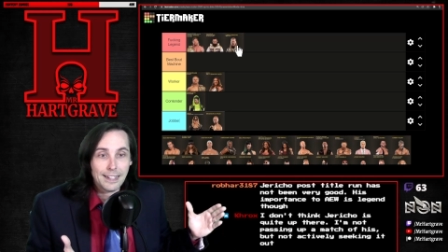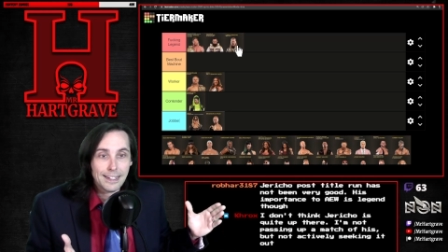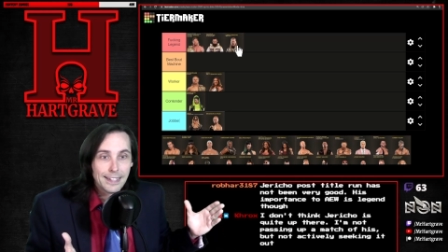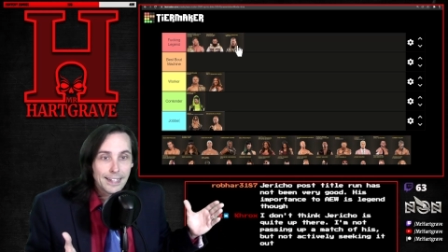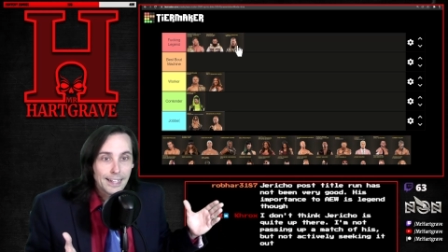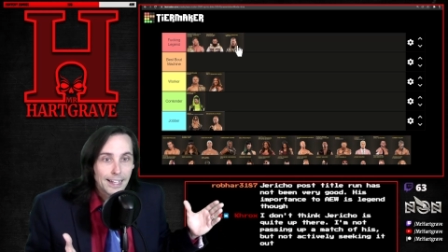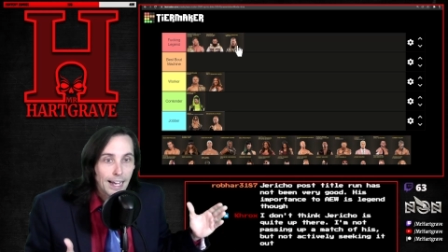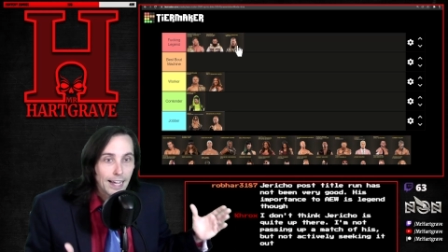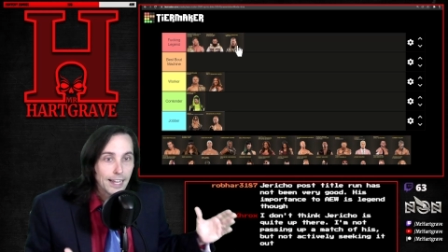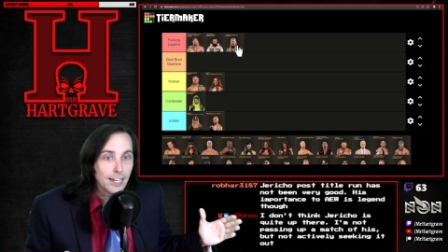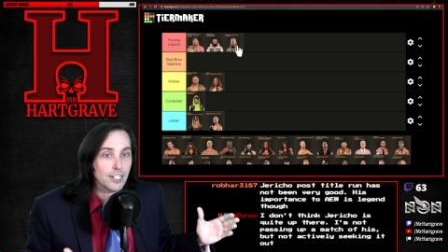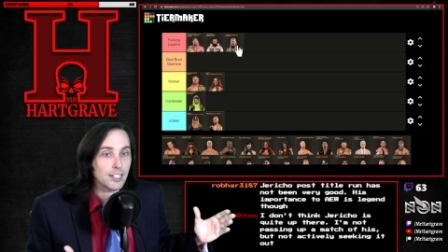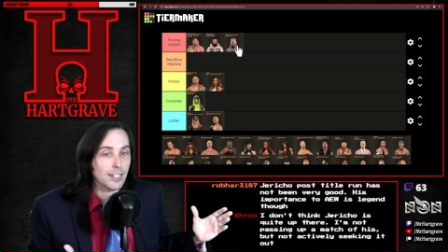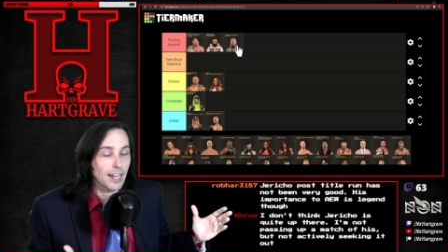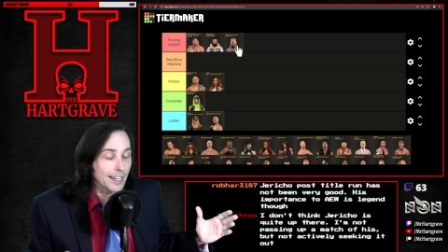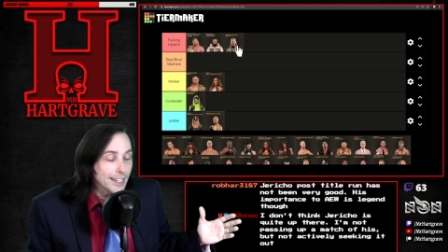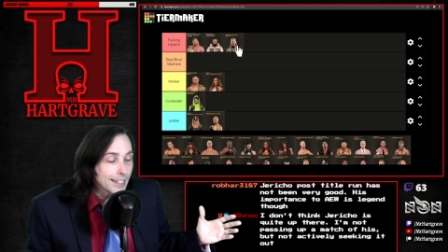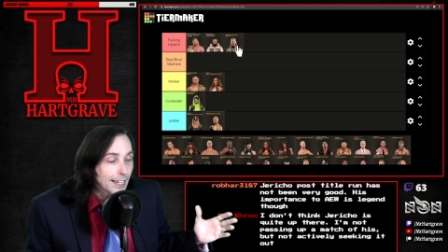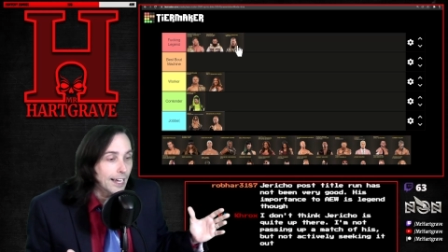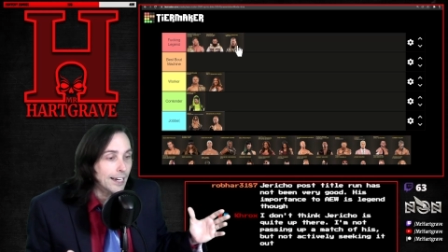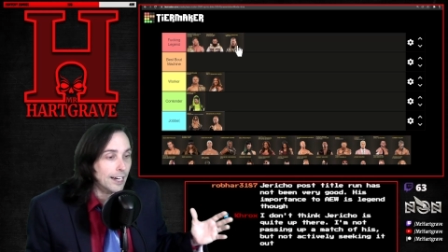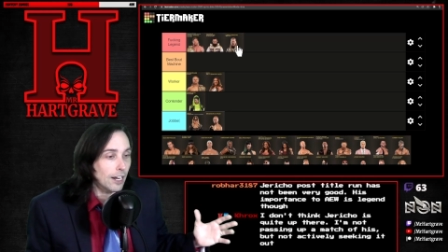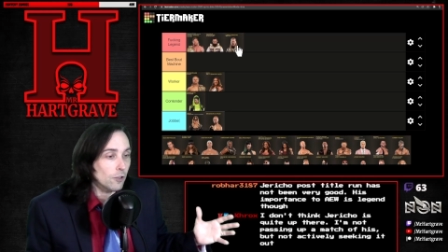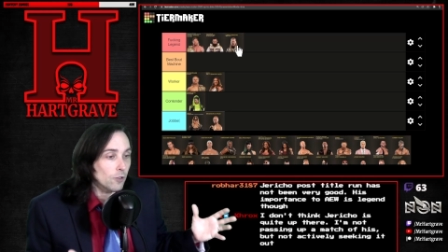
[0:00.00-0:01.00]

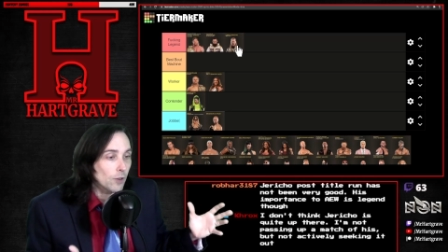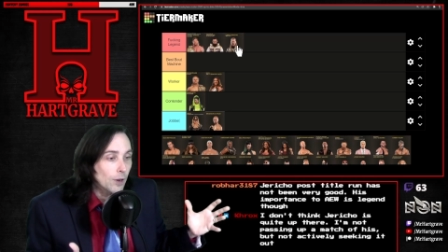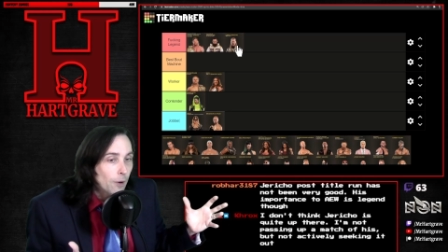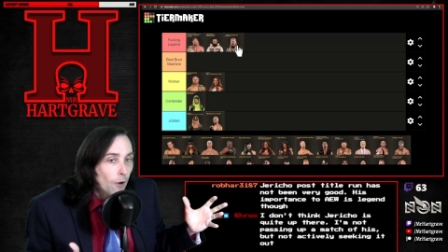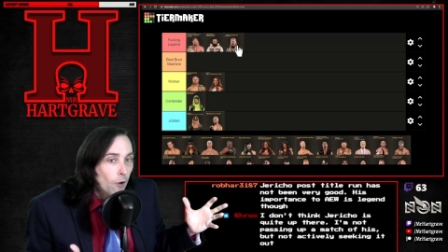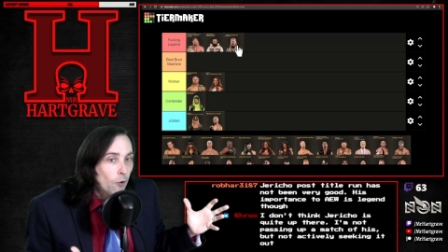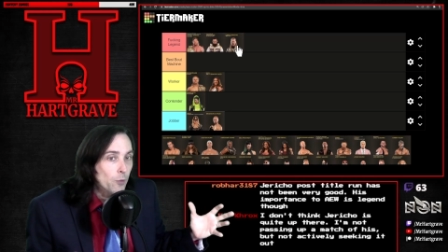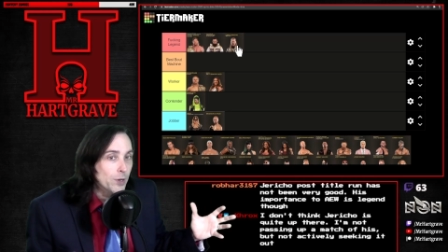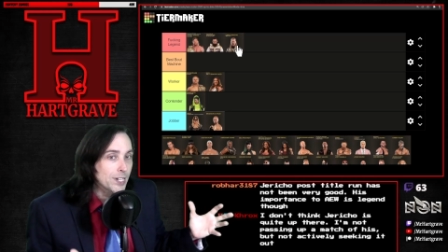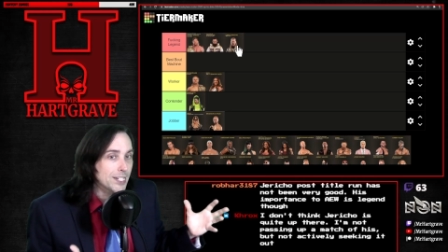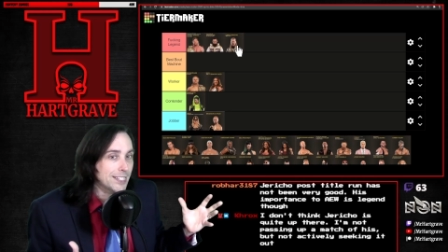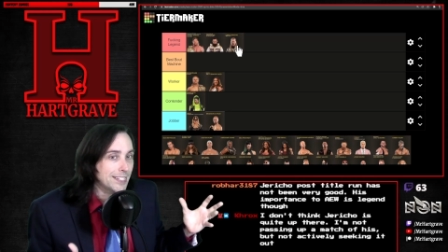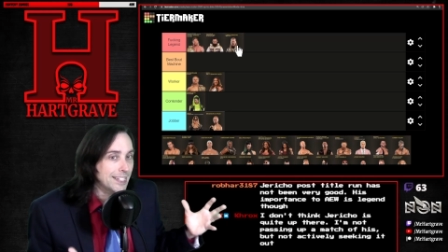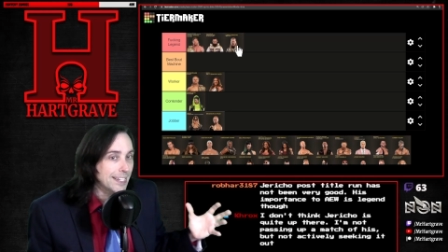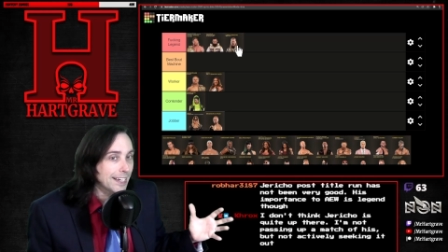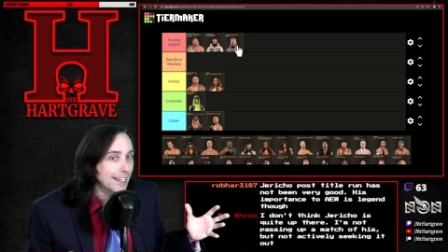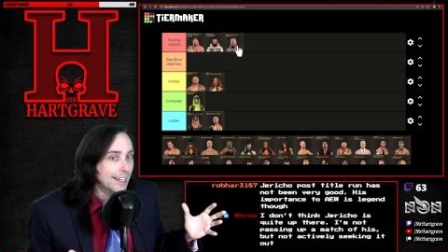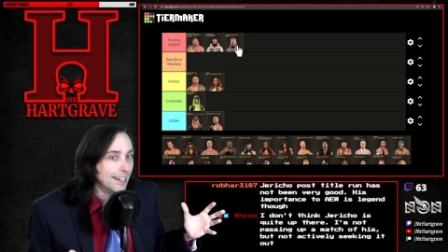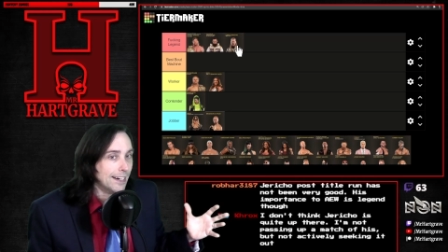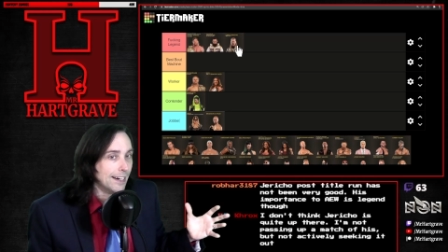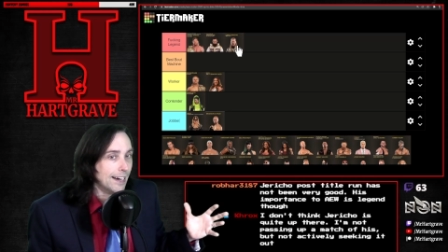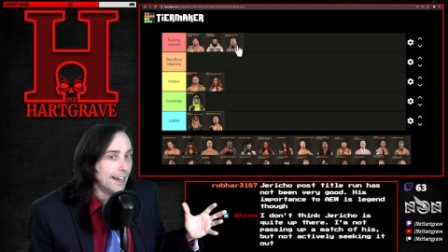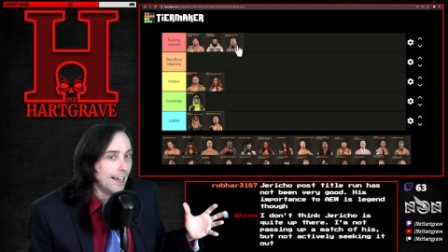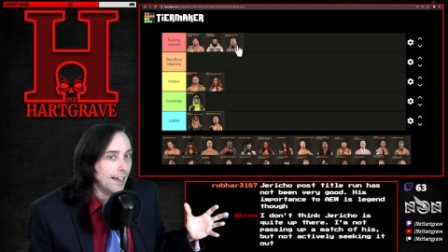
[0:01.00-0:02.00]
Are we
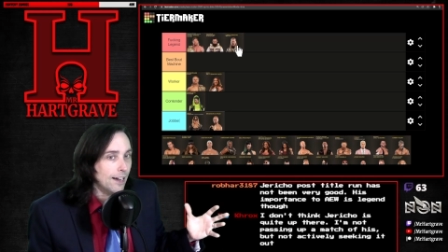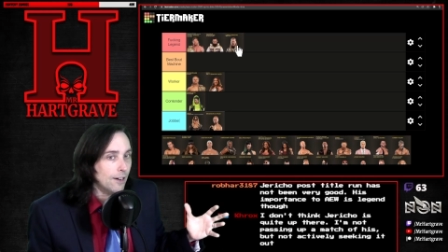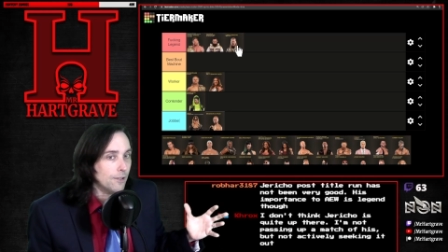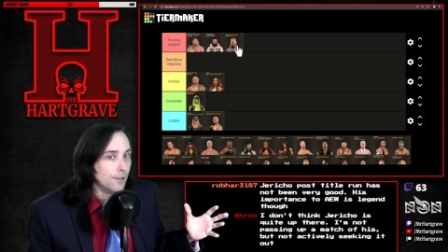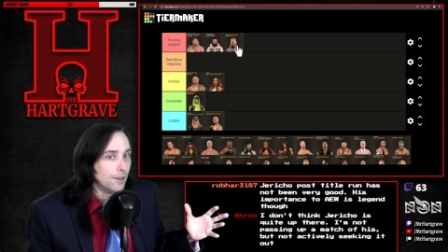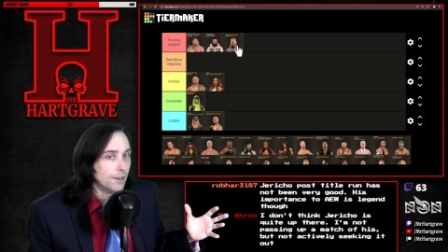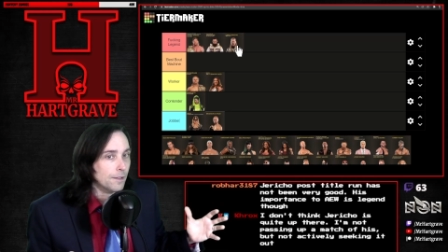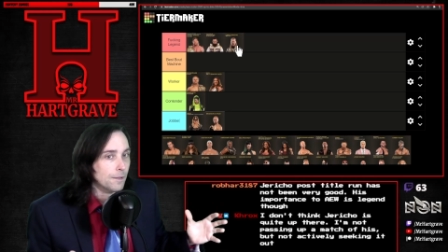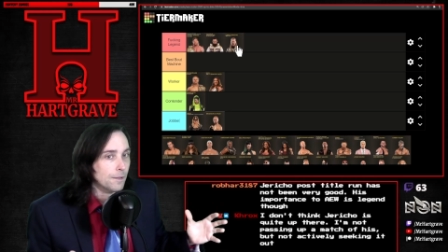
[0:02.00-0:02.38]
seeking it out?